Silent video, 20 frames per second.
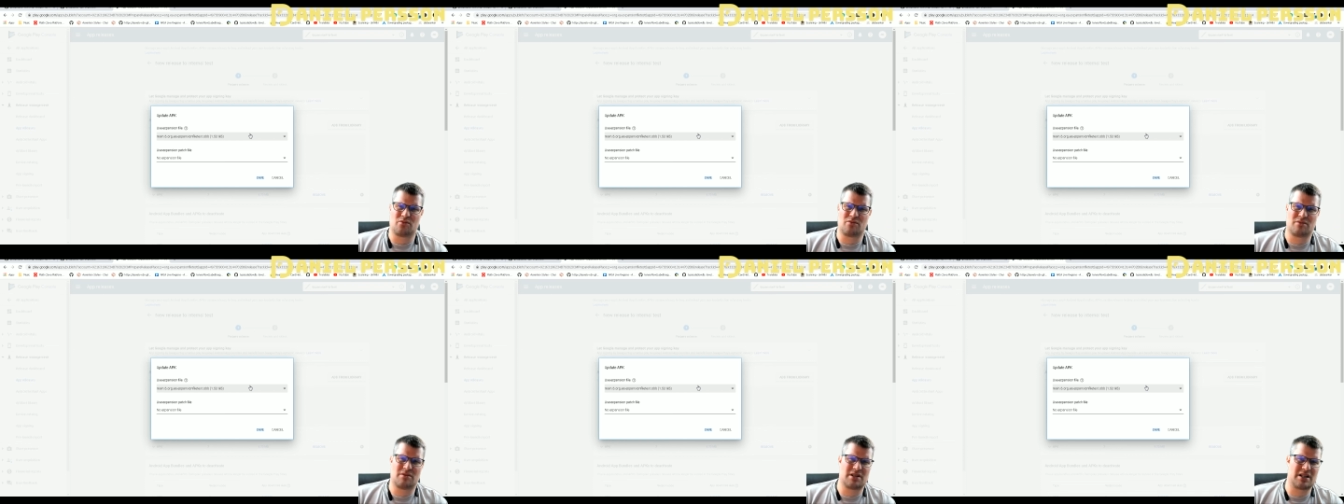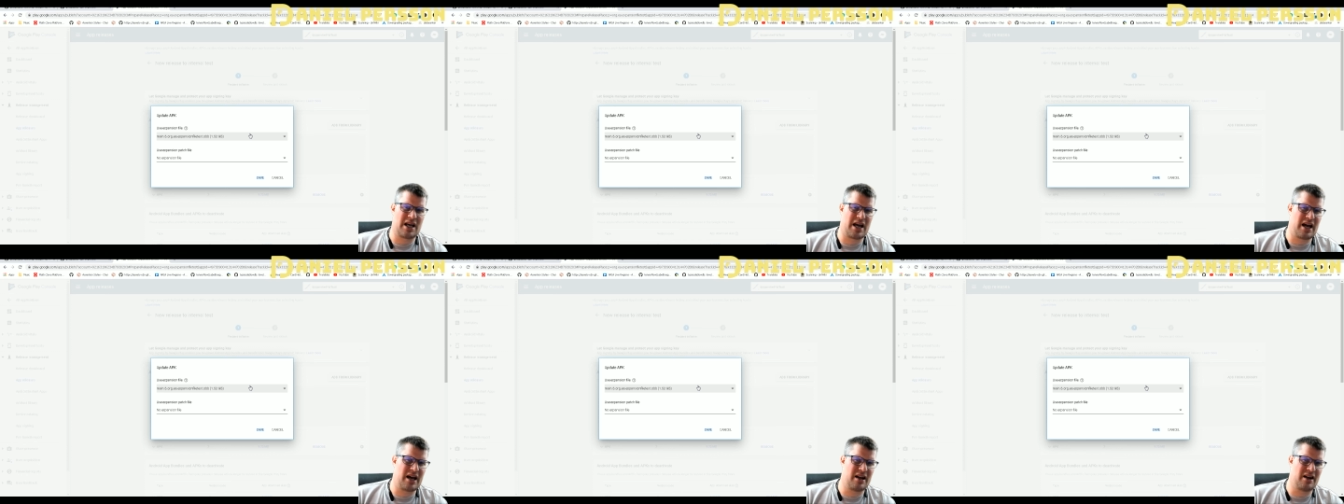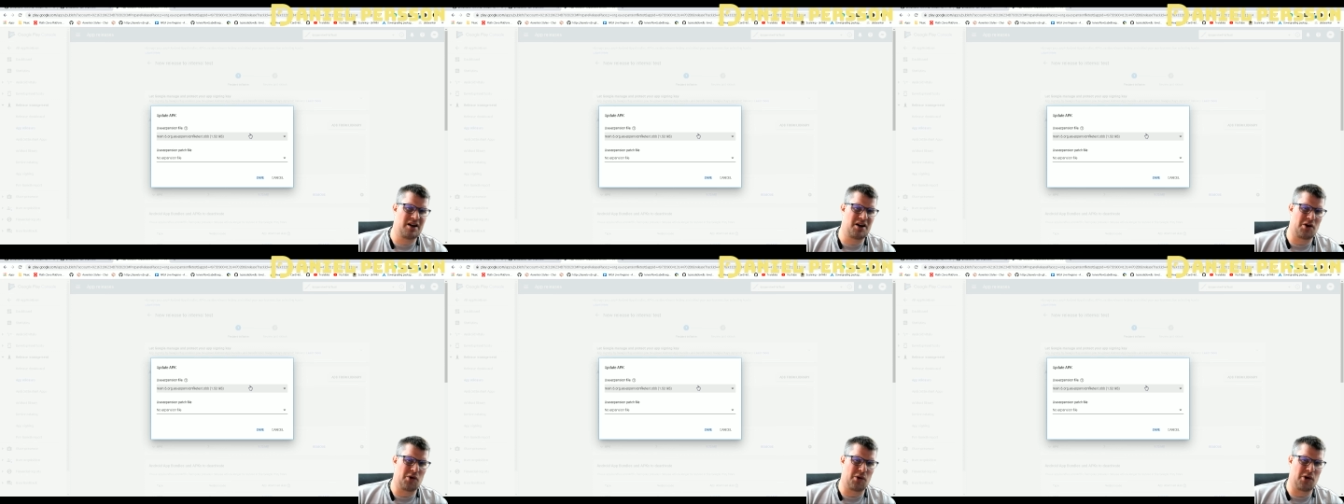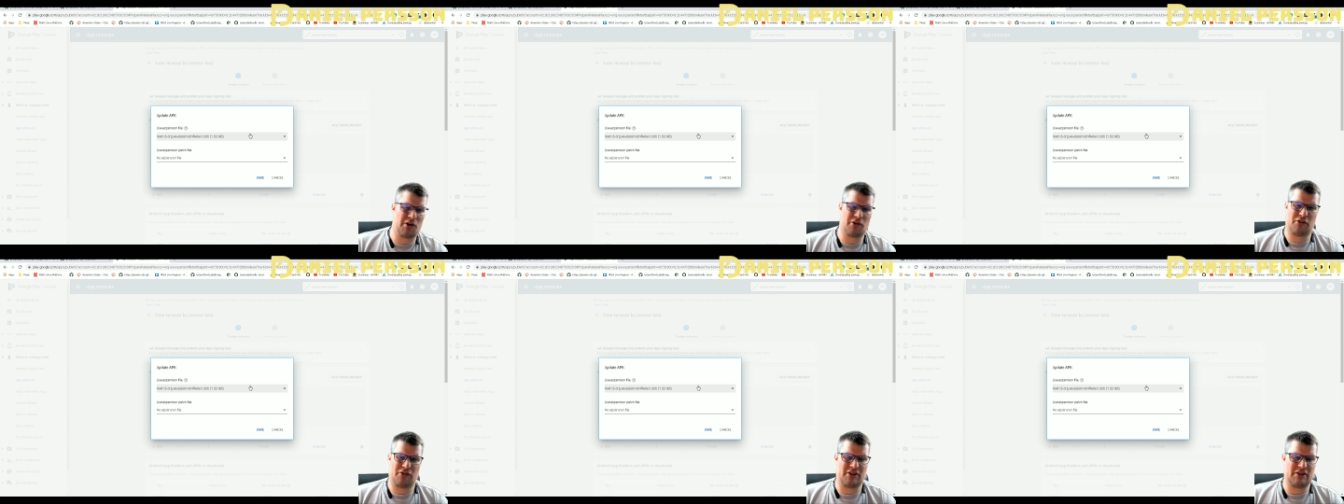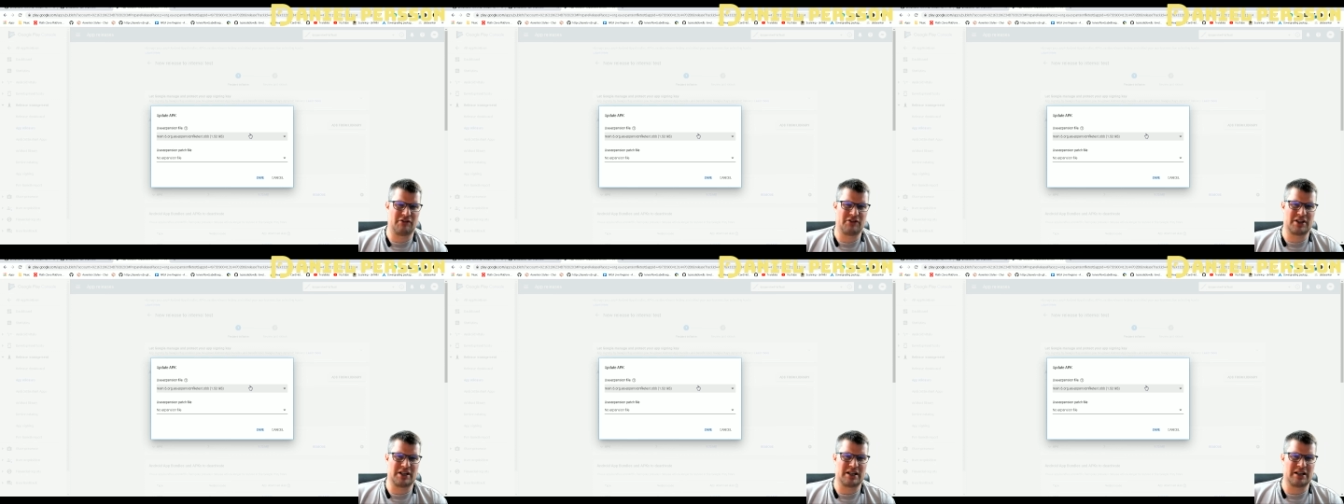10 or
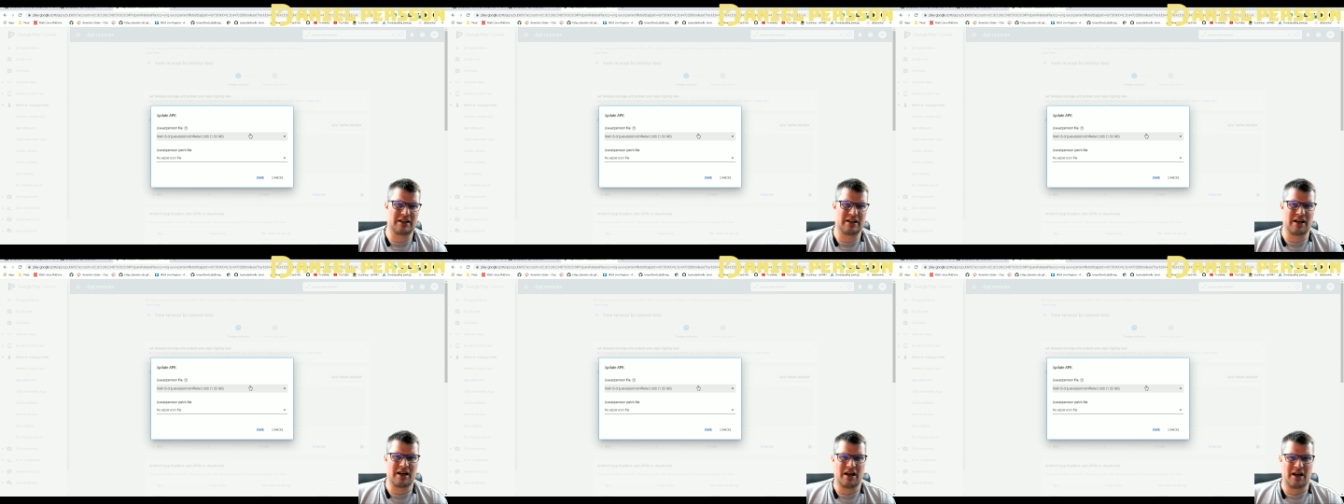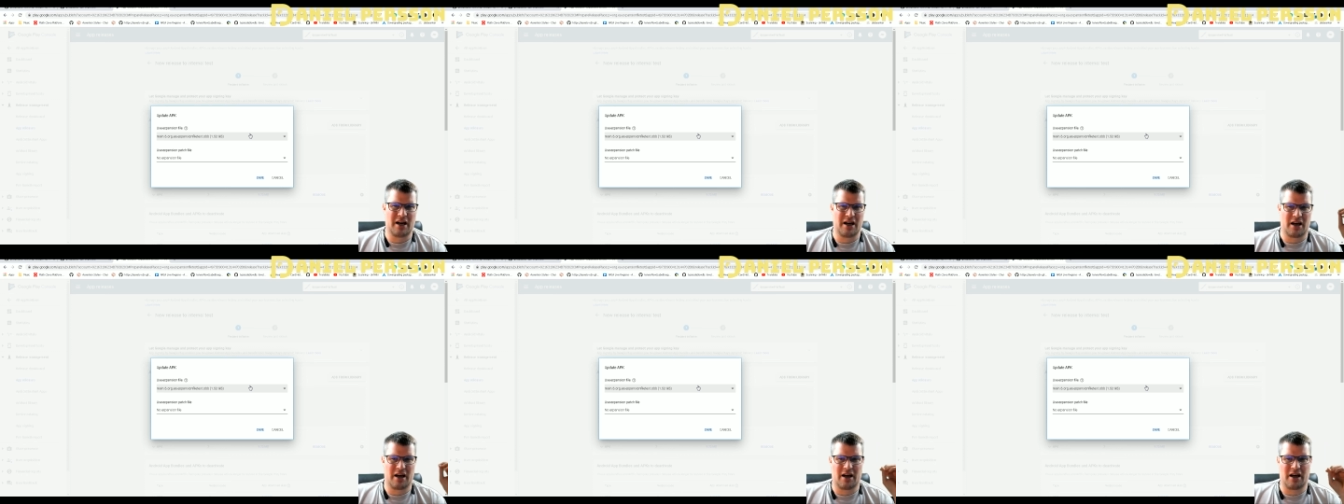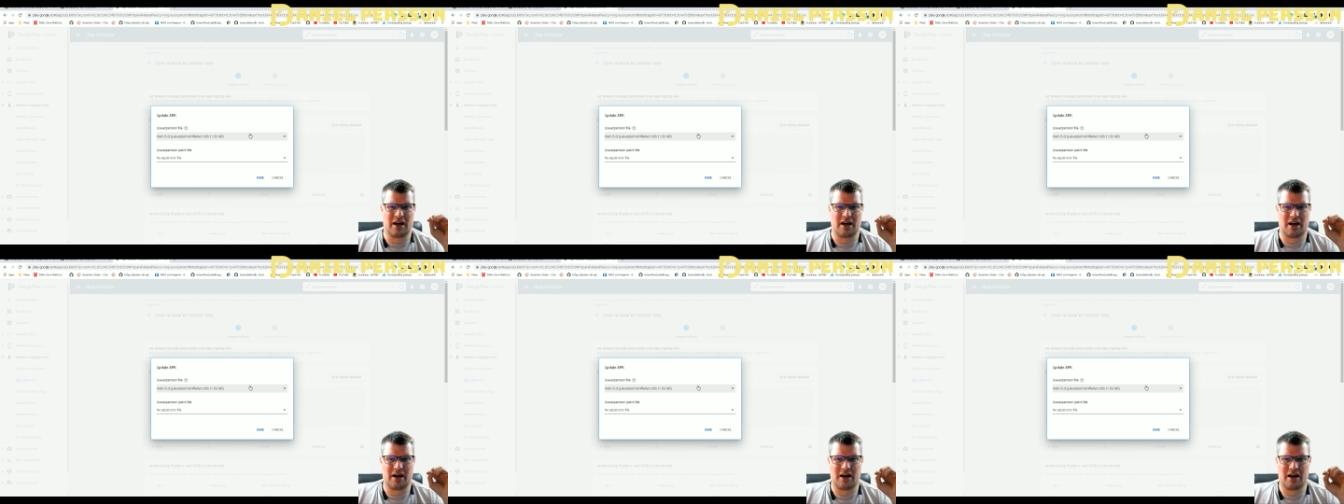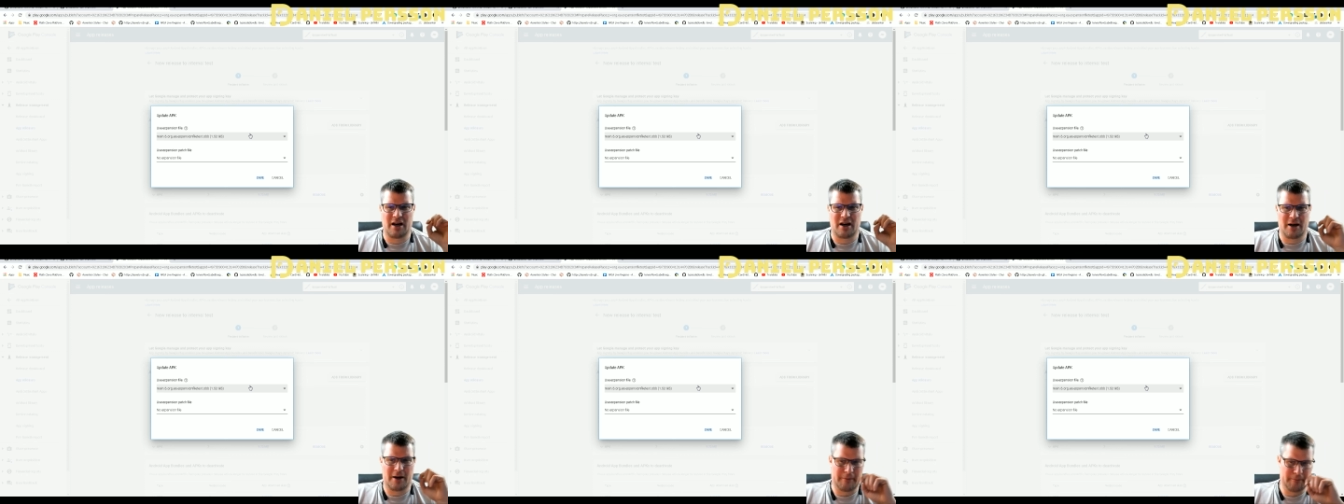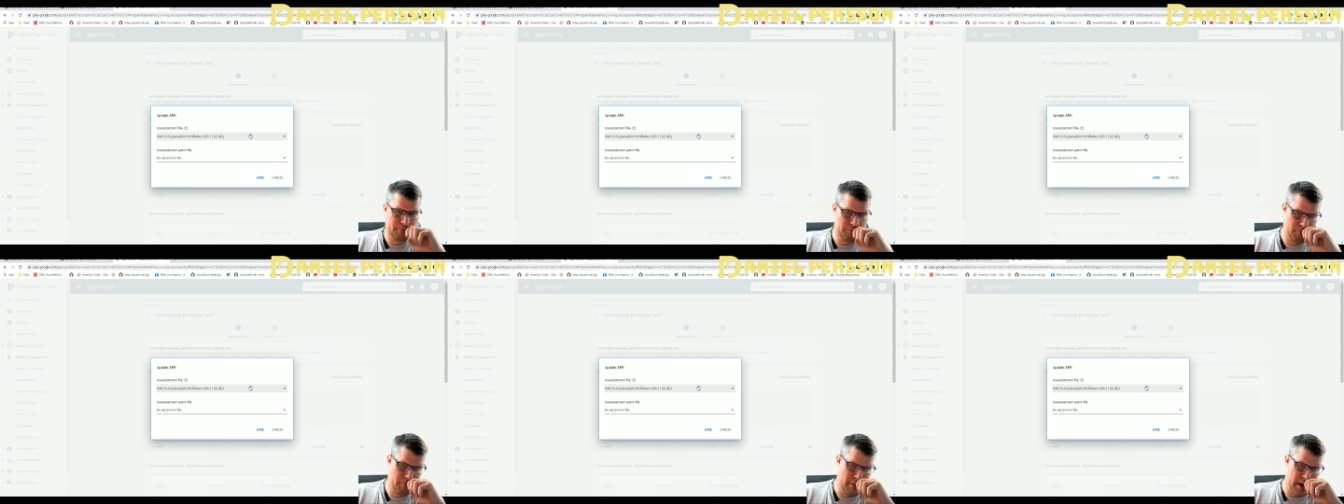15 um,
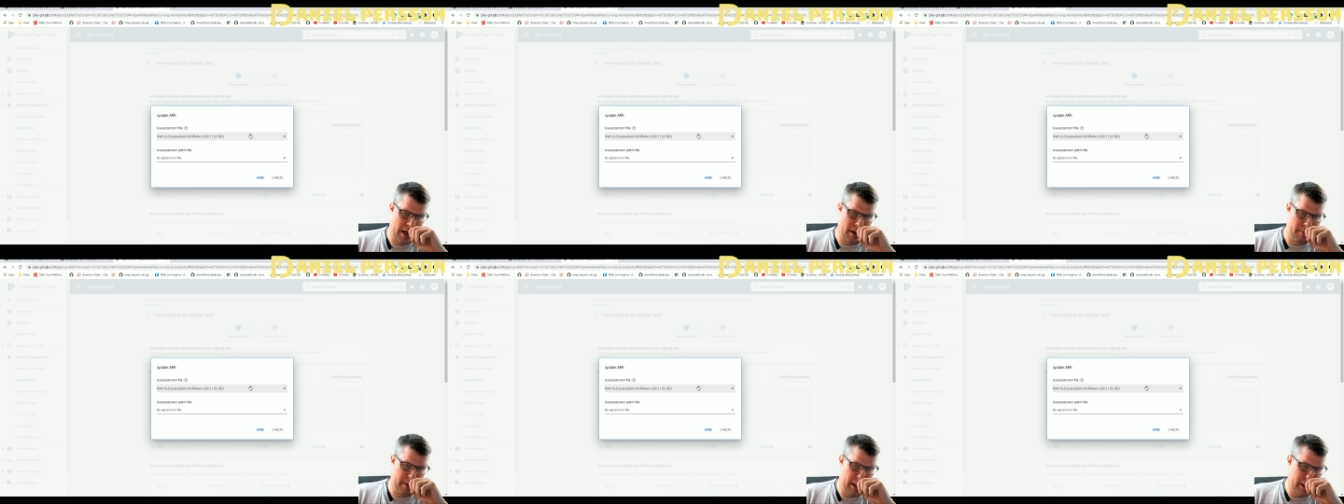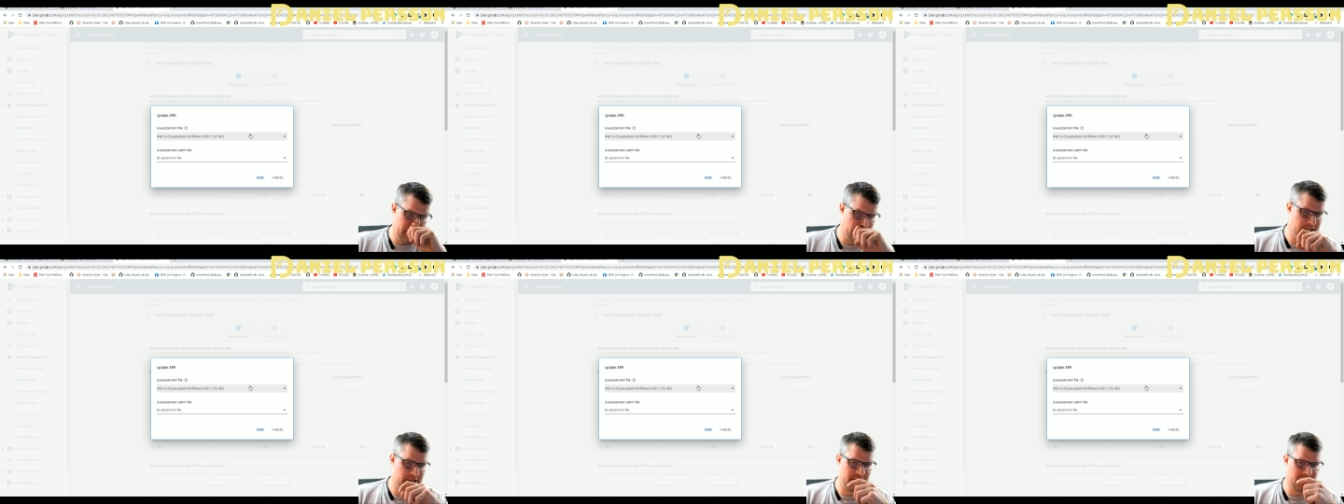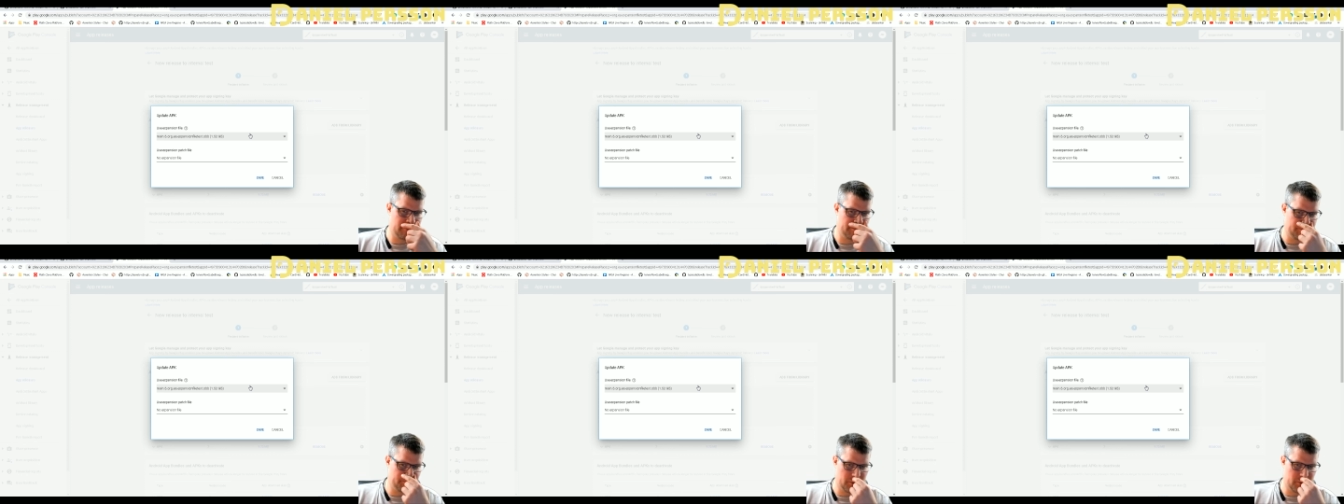megabytes.